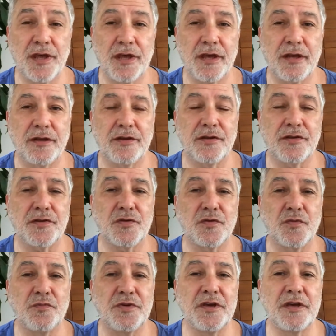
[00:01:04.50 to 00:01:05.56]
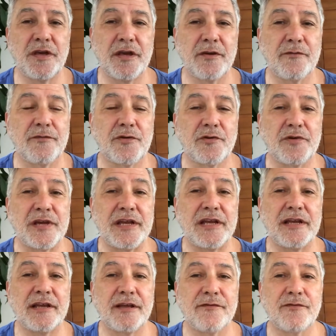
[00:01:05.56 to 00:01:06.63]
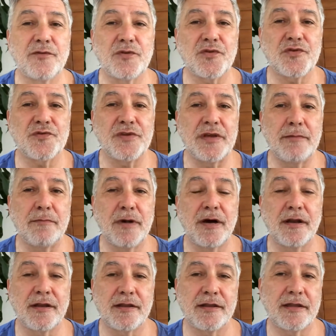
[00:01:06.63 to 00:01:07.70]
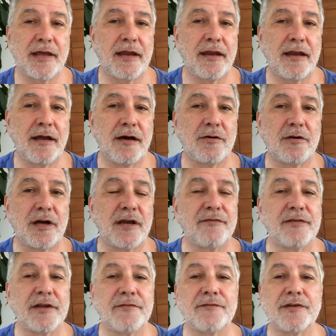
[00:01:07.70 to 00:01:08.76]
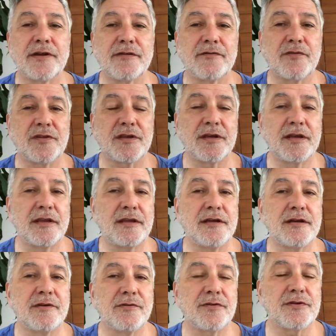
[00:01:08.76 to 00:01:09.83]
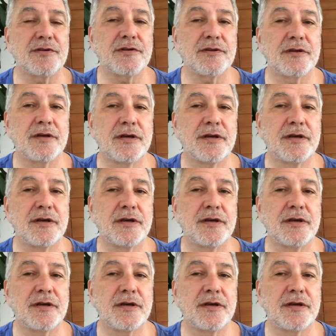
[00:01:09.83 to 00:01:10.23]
it just to be here for a healing for 3 months, and now I have lived here for 10 years.